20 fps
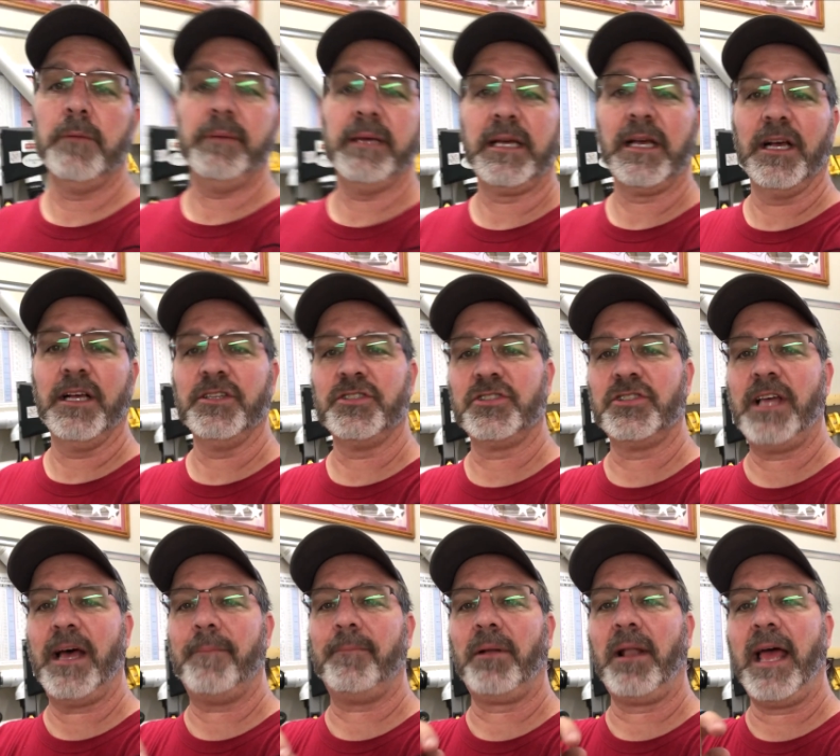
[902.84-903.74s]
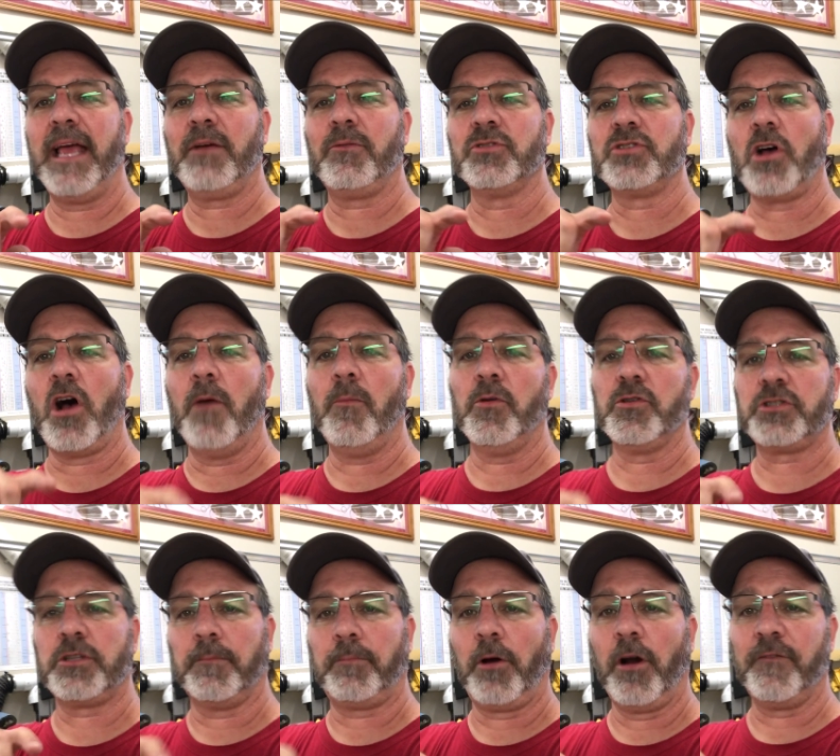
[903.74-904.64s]
because that blank was
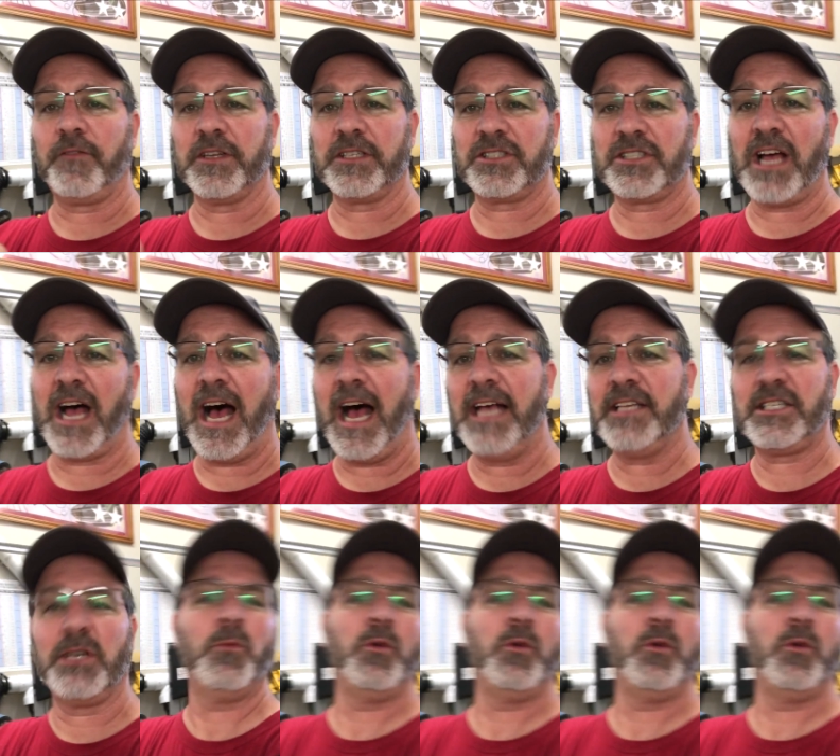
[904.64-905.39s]
almost the perfect size.